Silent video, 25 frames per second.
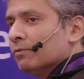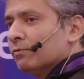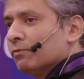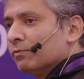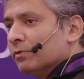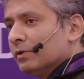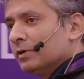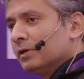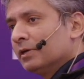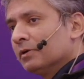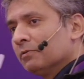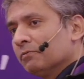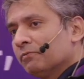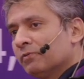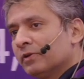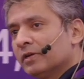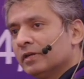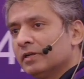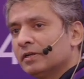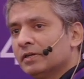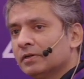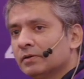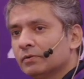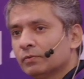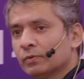
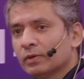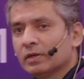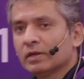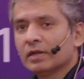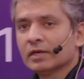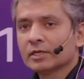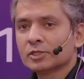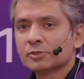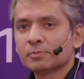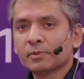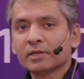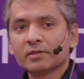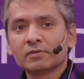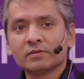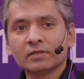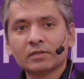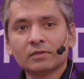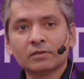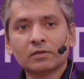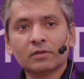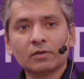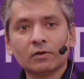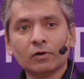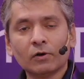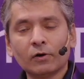We will expect that
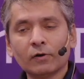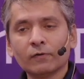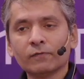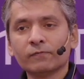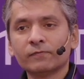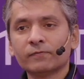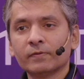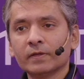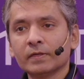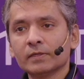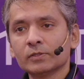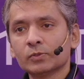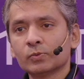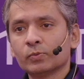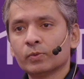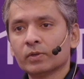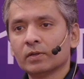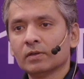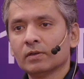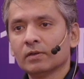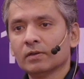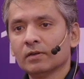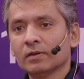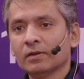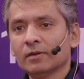a lot of things
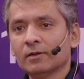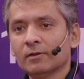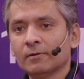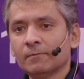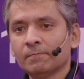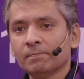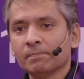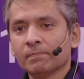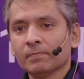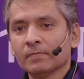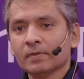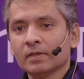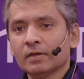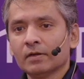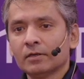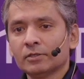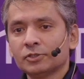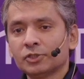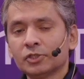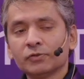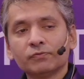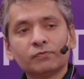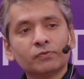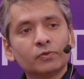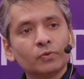will
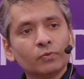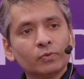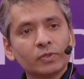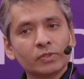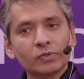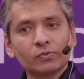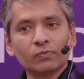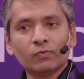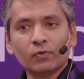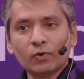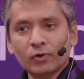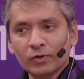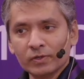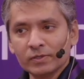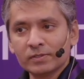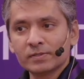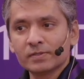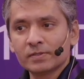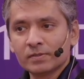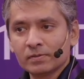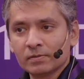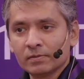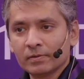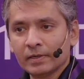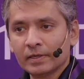shift towards
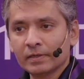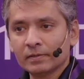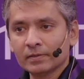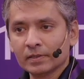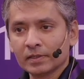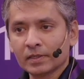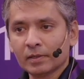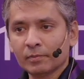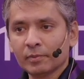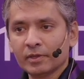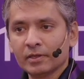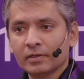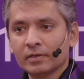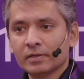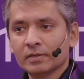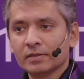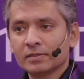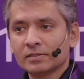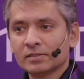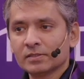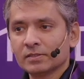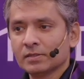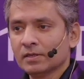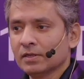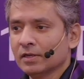voice, right, in the coming
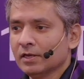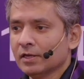years.